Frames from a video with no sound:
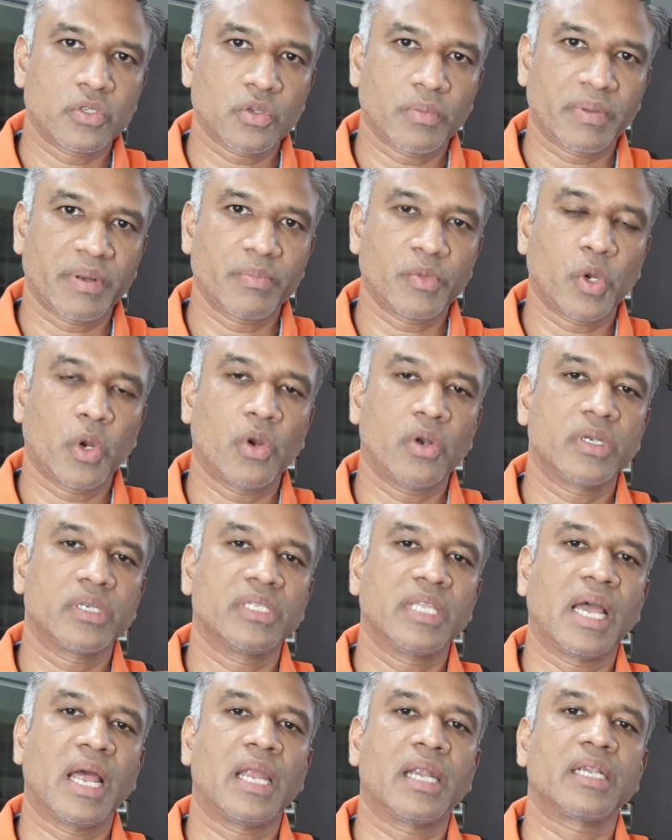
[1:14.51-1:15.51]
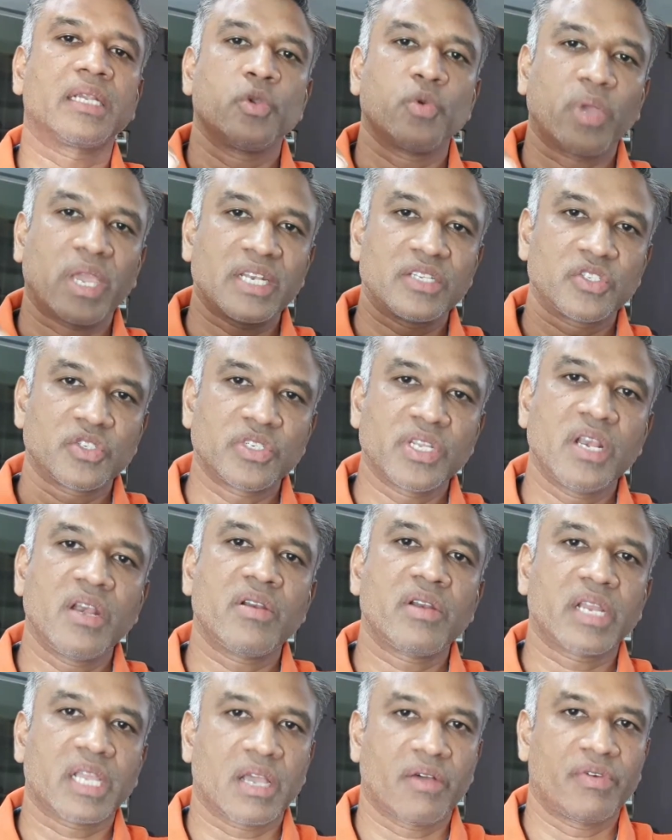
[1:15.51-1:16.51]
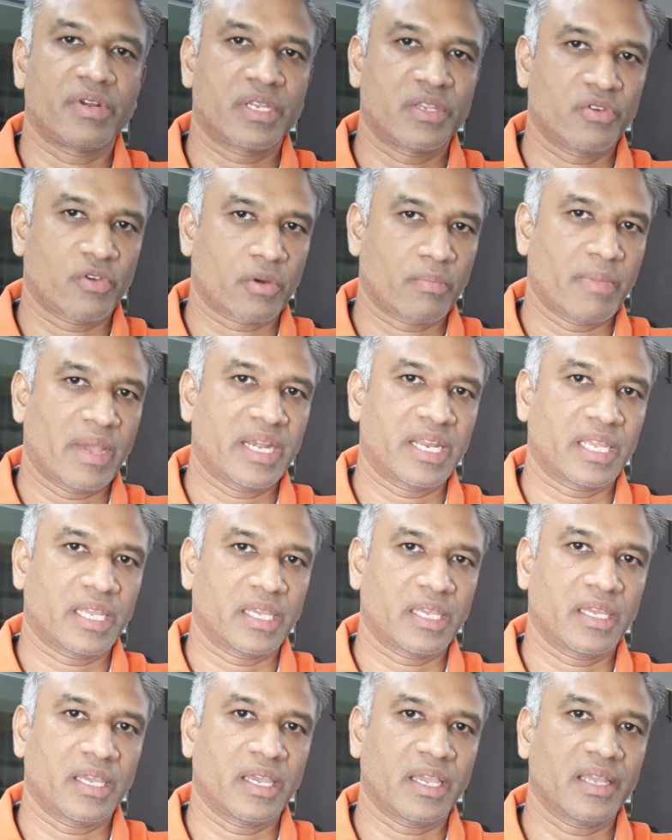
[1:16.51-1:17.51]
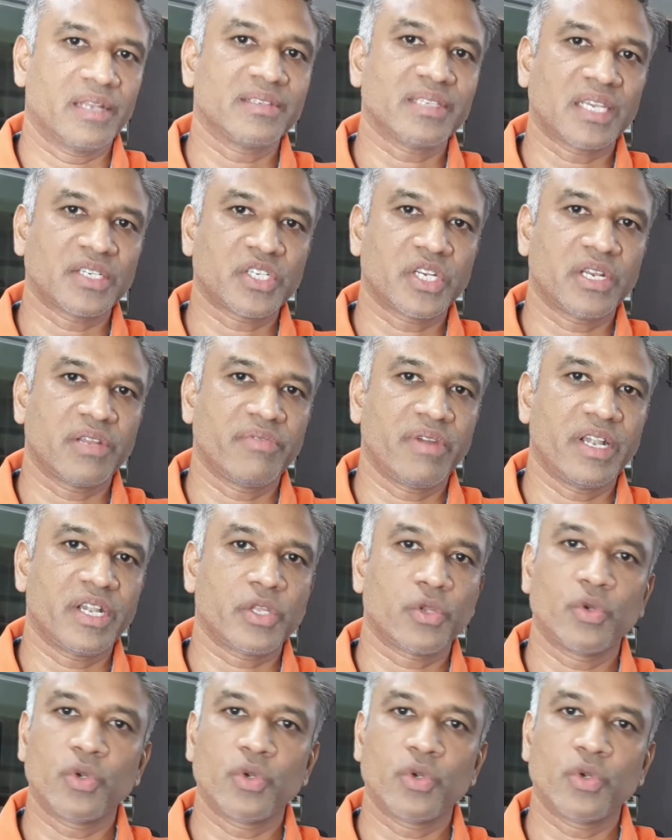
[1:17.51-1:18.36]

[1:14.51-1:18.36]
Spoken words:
Supreme Court that you can still recover your money in such an event.